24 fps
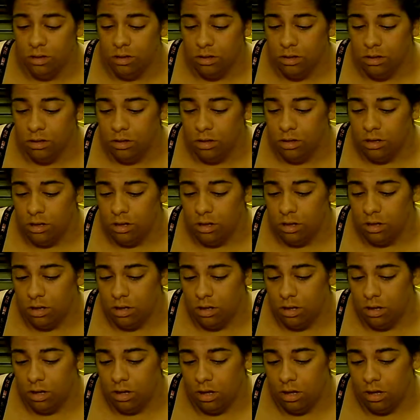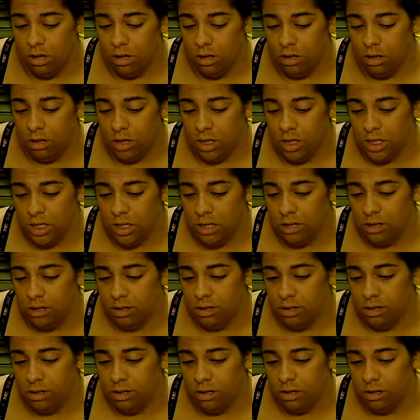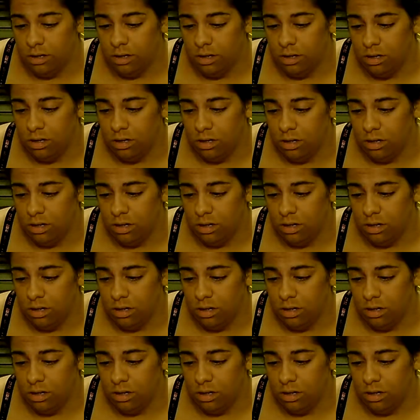[no speech]